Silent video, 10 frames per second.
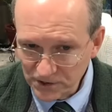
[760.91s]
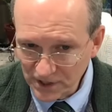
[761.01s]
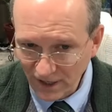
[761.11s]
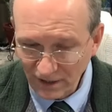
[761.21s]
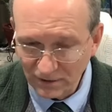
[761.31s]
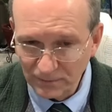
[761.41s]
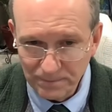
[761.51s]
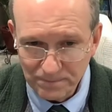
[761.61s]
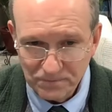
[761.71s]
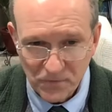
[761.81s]
saint?
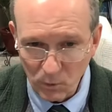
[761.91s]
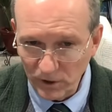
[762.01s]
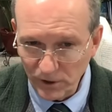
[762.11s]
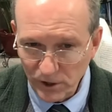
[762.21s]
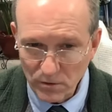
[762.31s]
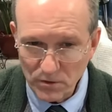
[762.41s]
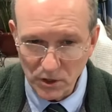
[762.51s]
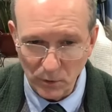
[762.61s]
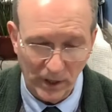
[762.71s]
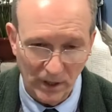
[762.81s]
What are you
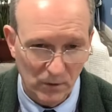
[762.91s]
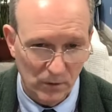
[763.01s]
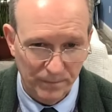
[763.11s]
doing?